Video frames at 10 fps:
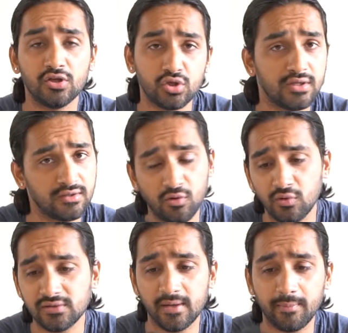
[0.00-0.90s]
So there's a
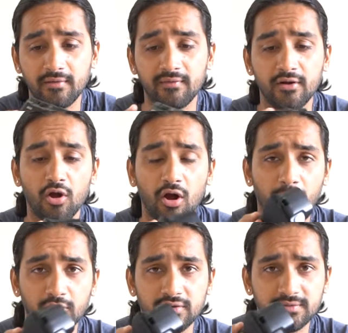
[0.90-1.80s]
whole separate video
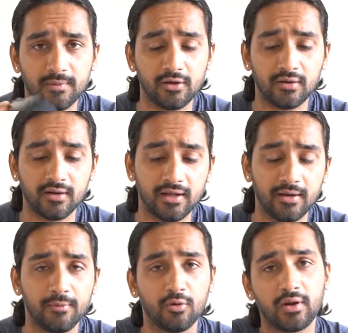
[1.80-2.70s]
about this particular
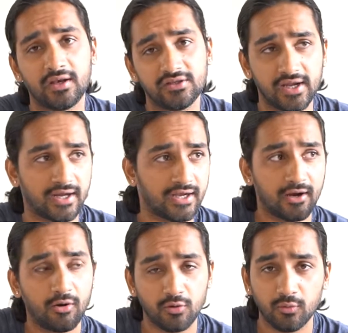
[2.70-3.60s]
grip. You can check it
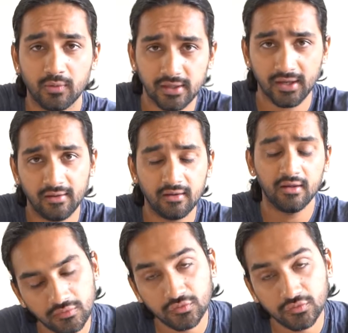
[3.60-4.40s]
out over here.